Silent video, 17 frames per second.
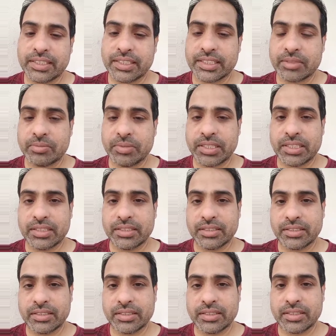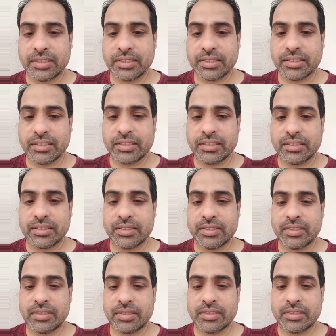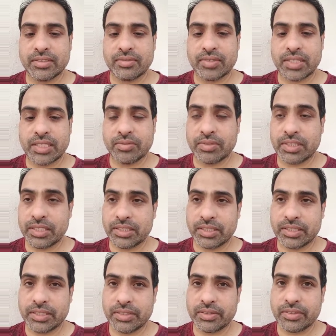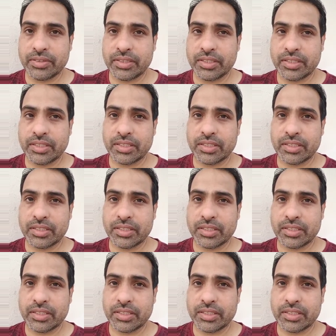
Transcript: experience on one of the institute